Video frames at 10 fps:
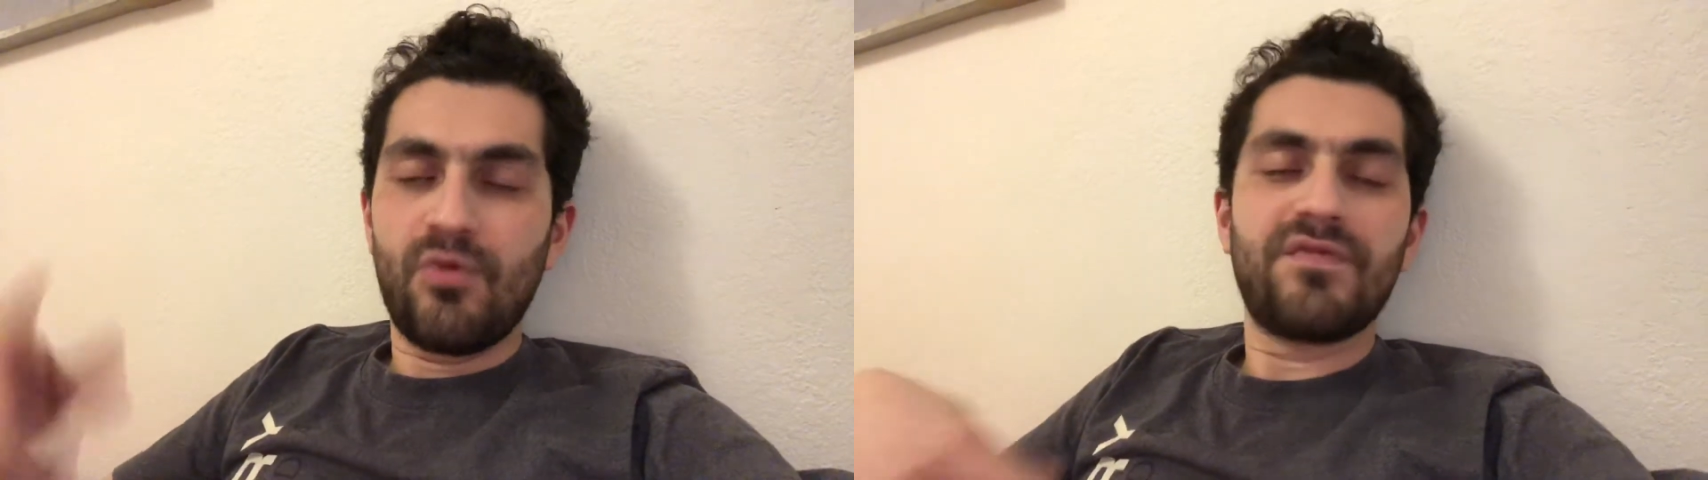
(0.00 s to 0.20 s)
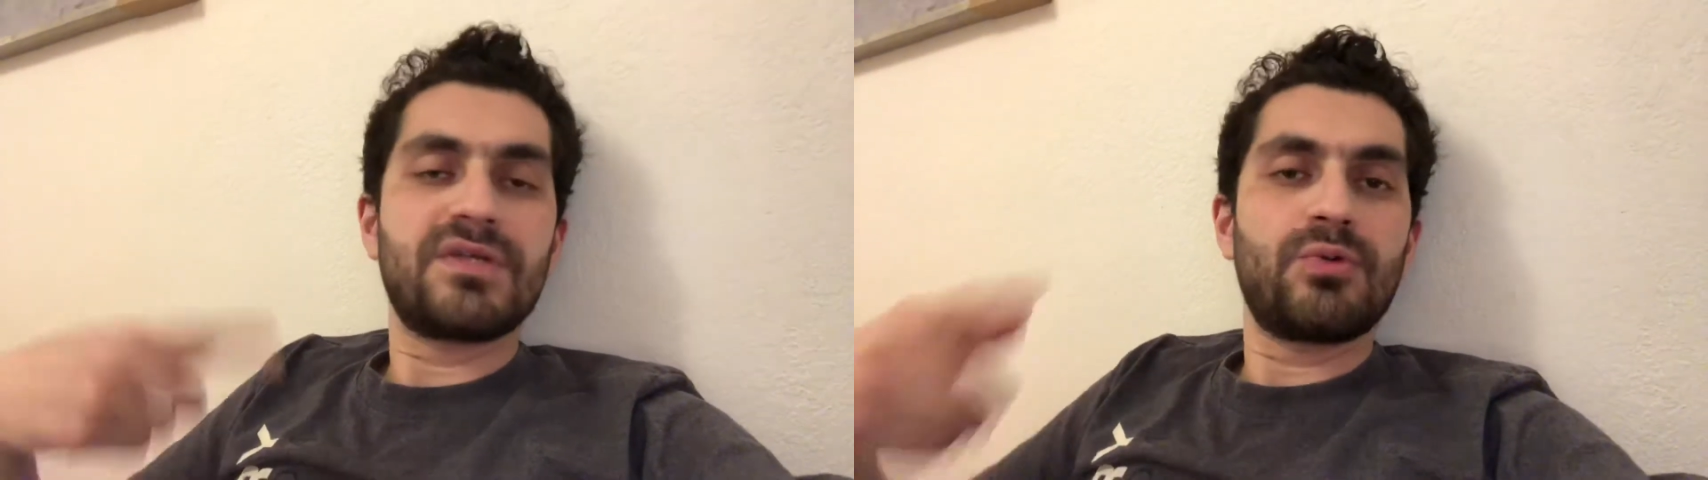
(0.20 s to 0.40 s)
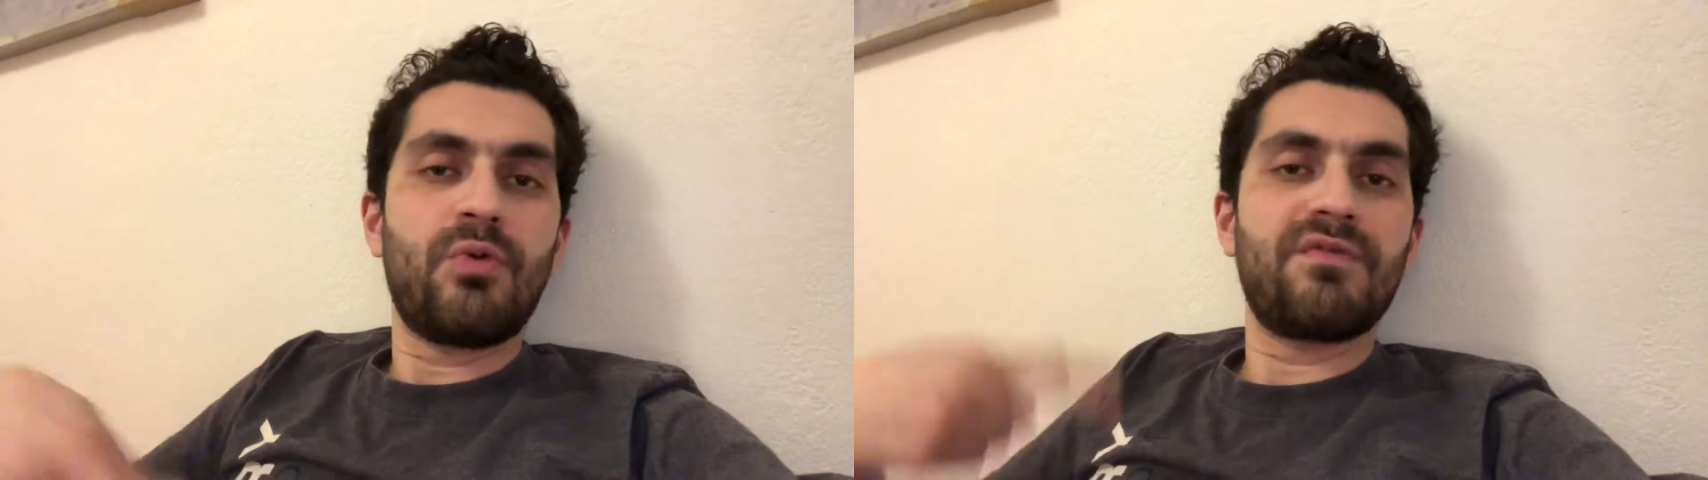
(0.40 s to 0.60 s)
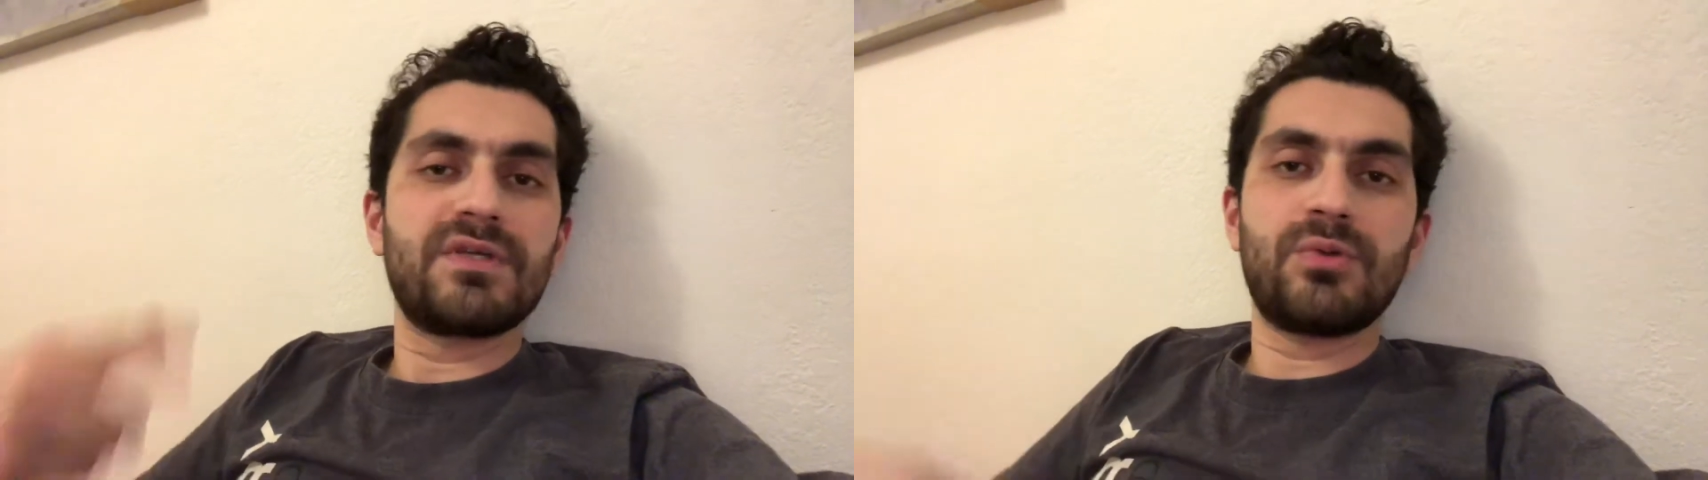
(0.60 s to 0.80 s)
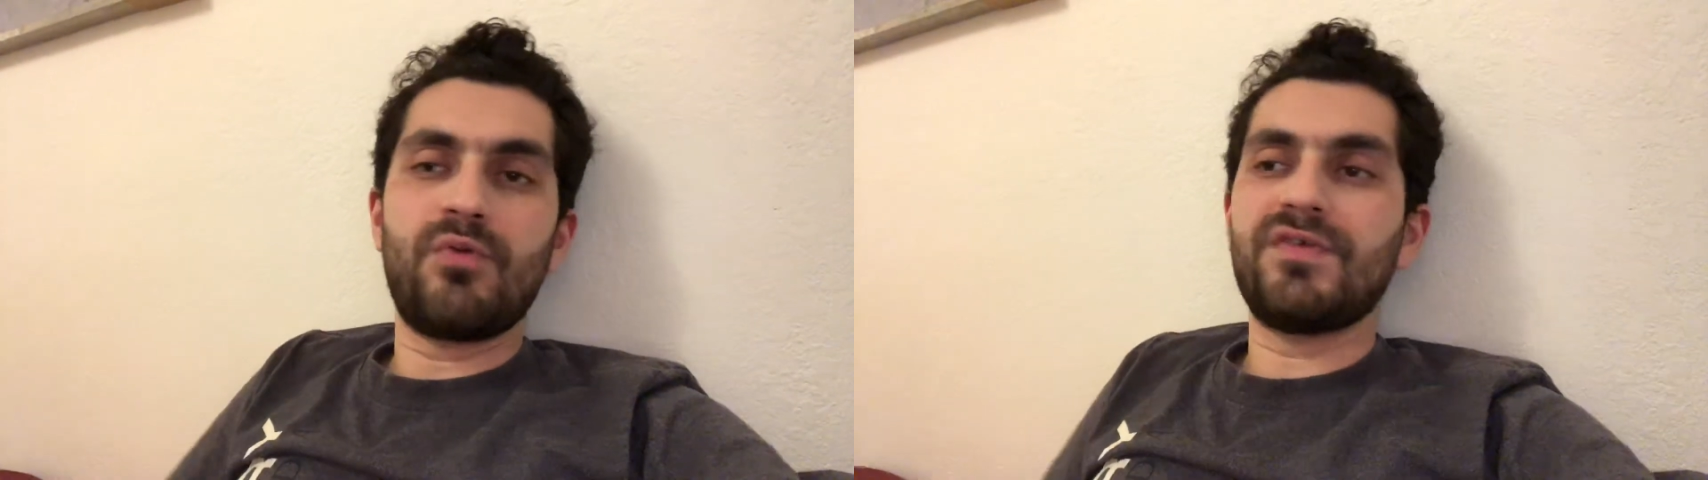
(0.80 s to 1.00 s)
over and over
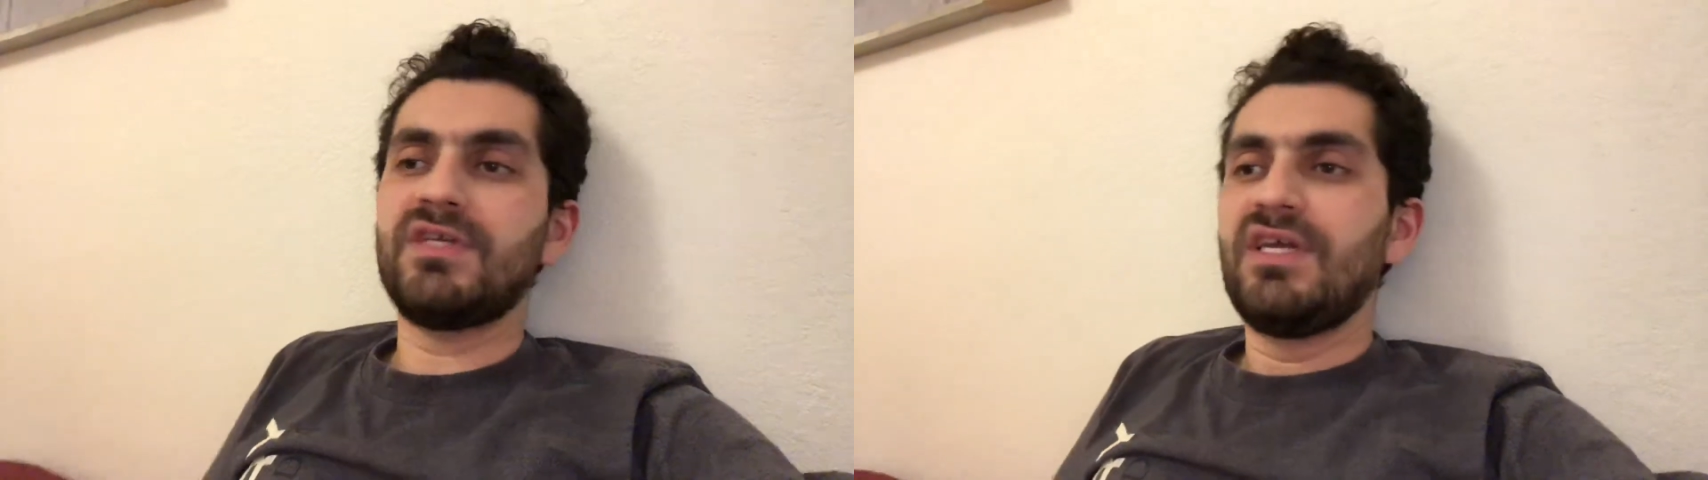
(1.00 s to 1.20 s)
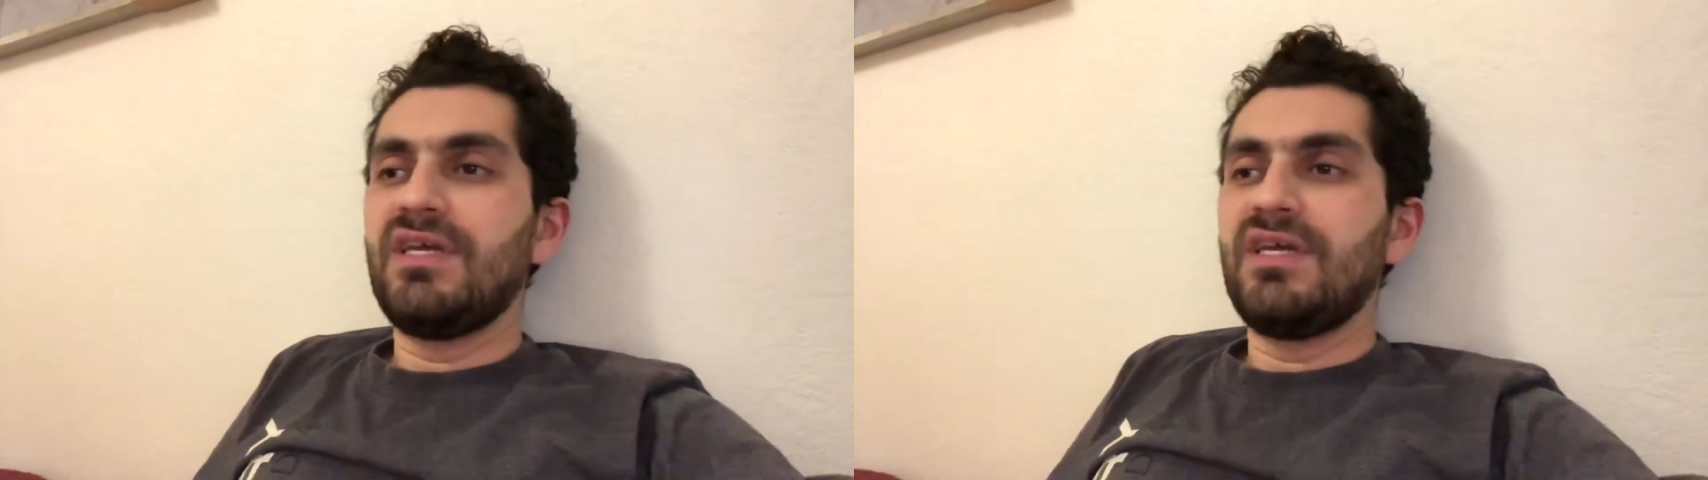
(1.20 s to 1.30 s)
and over.